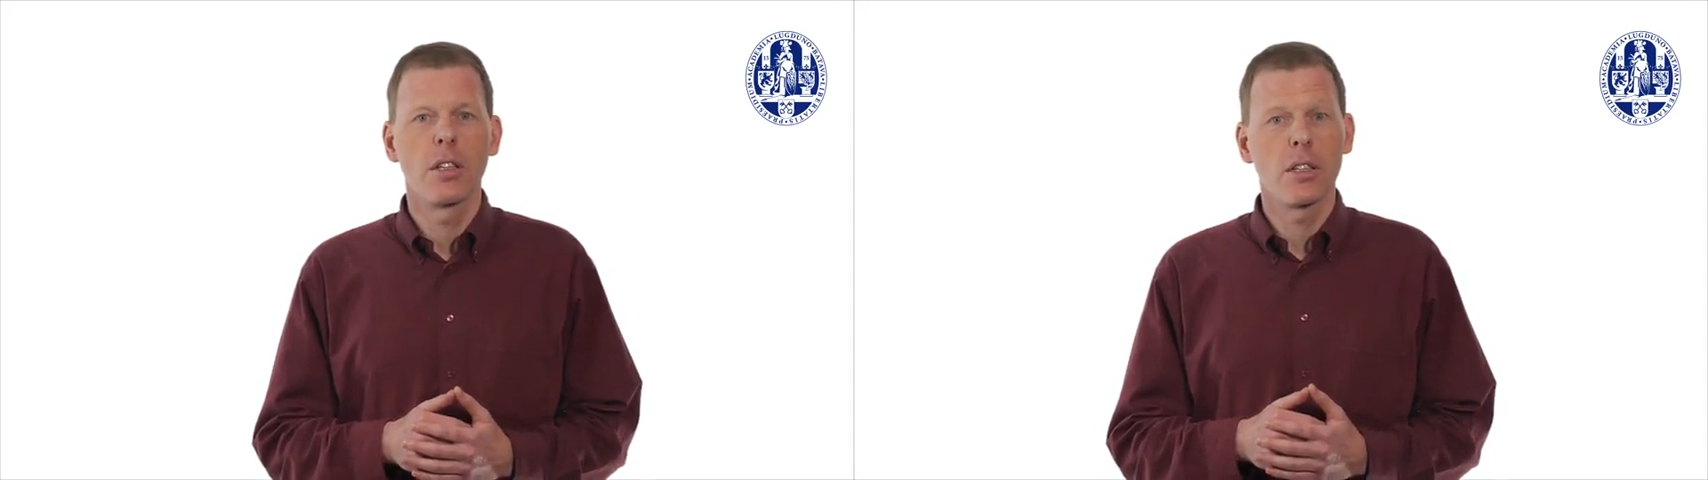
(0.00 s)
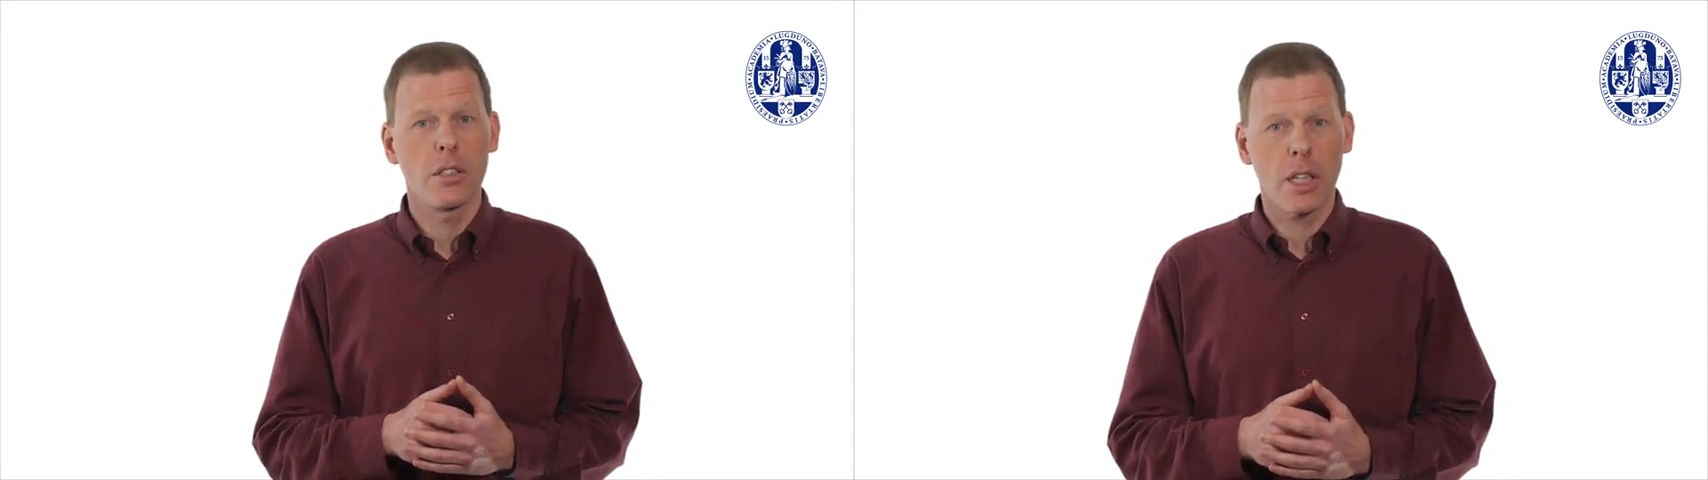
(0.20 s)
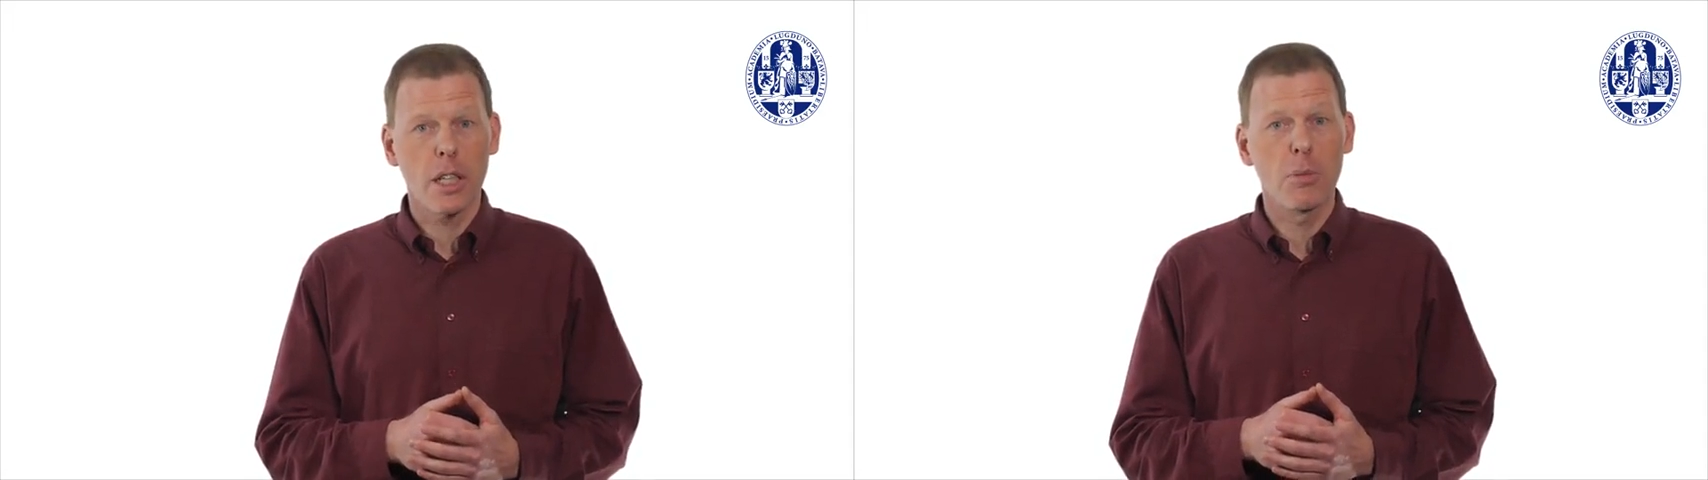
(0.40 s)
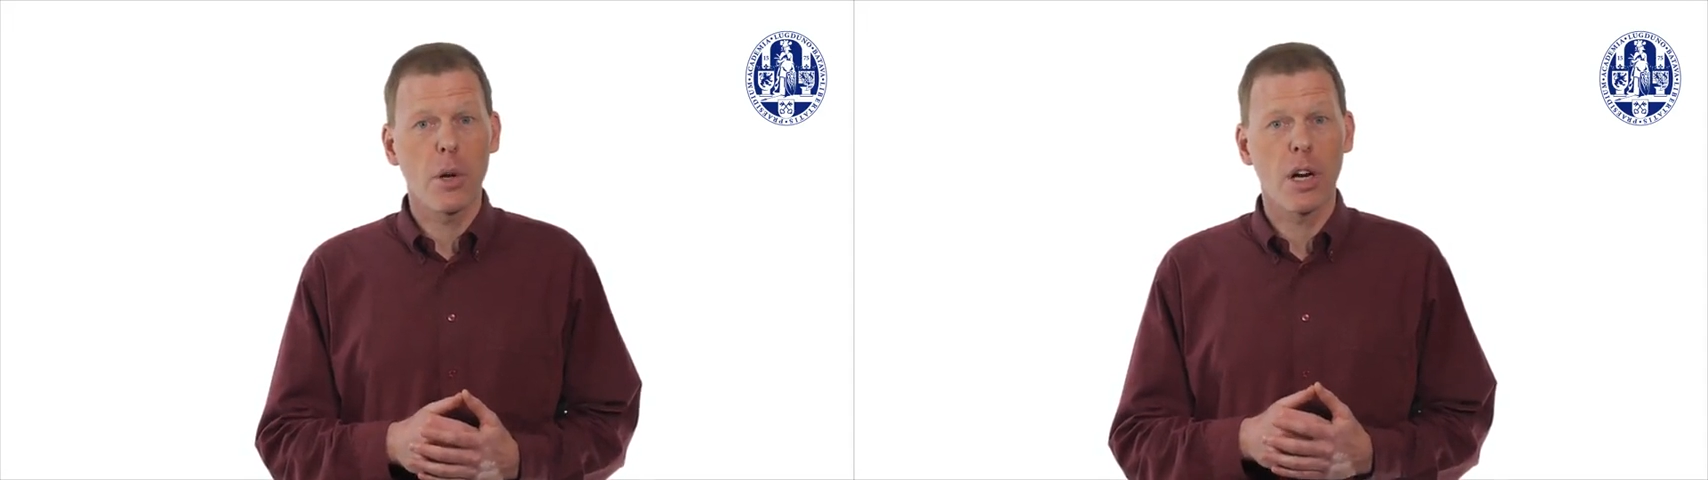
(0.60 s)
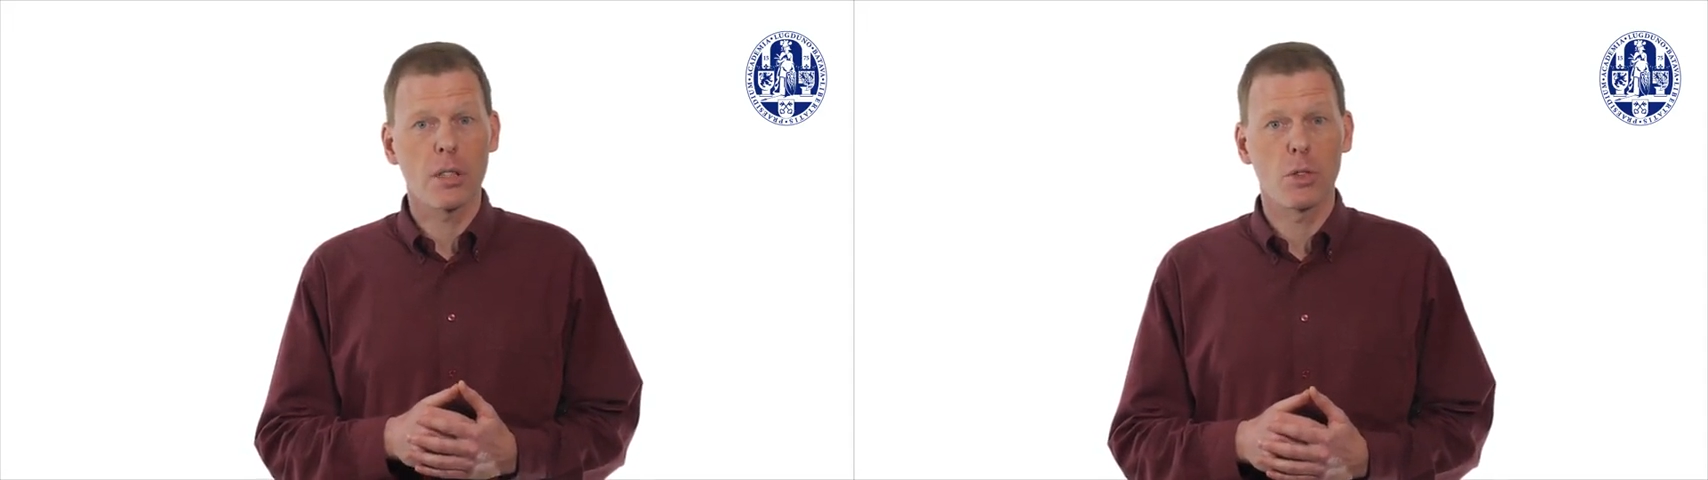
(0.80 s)
The second
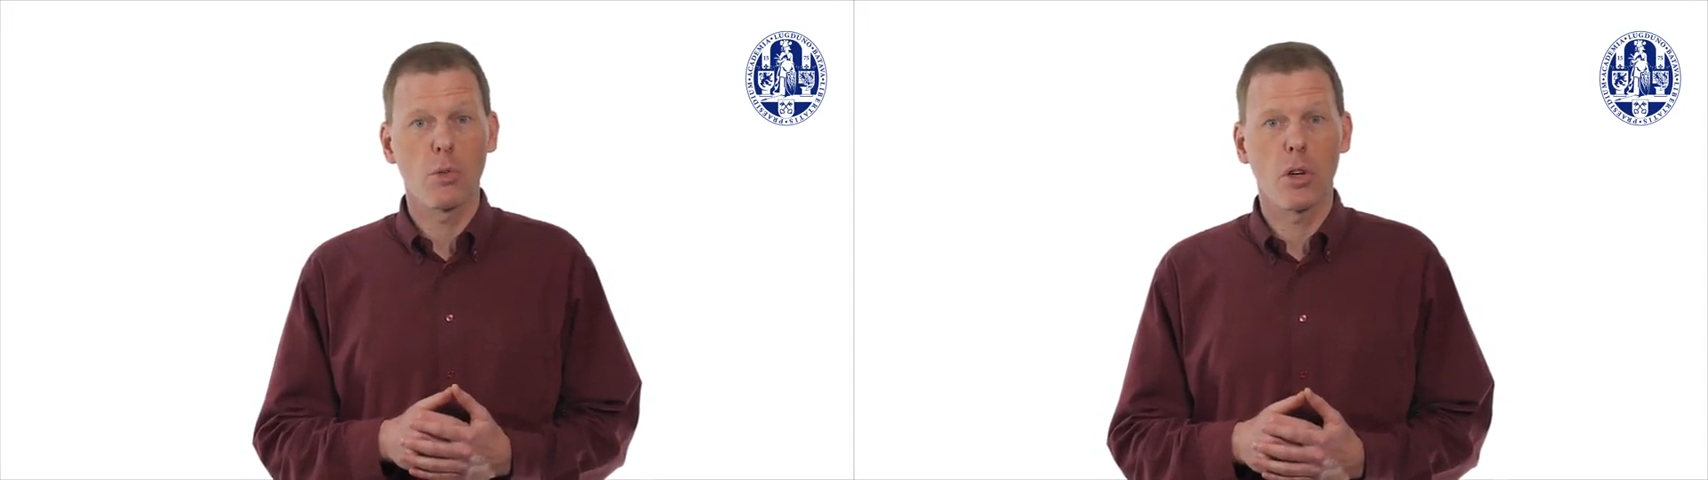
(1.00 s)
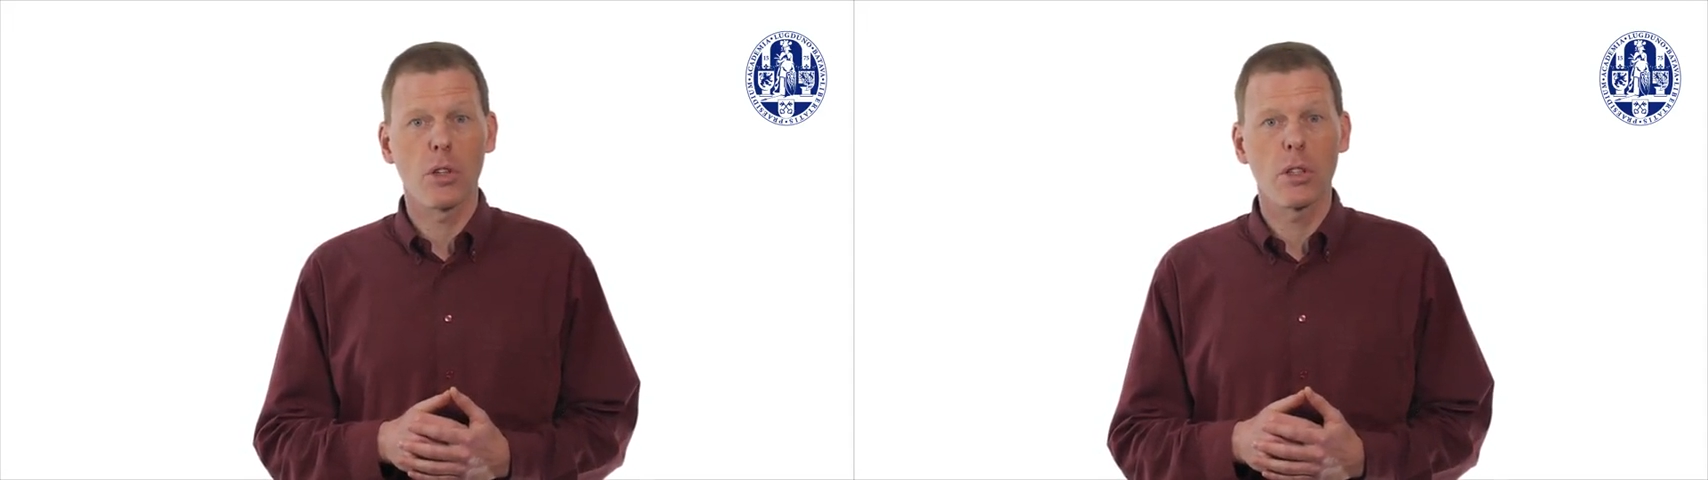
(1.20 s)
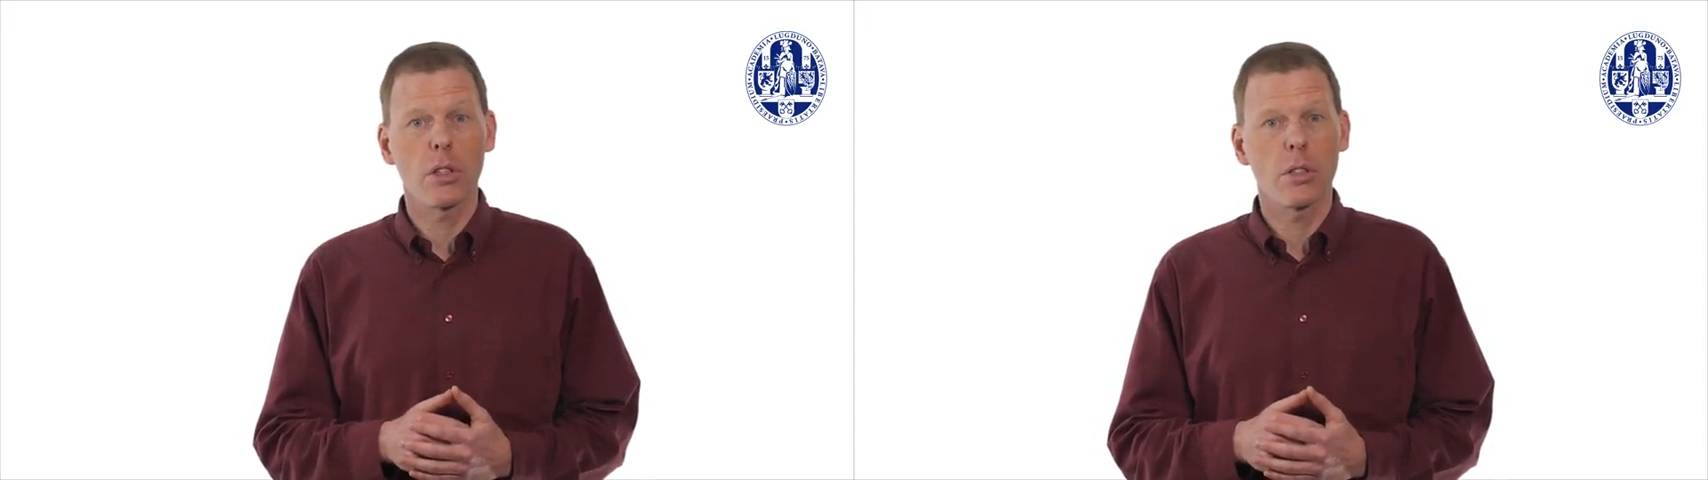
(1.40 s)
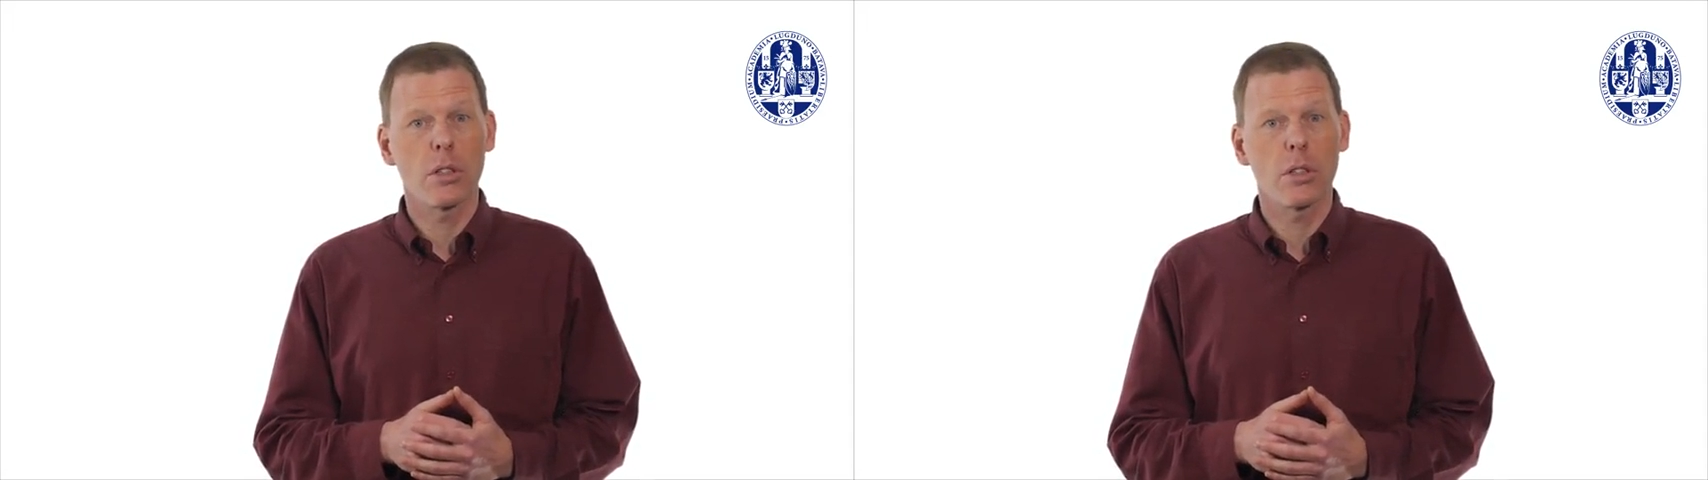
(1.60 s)
part of this model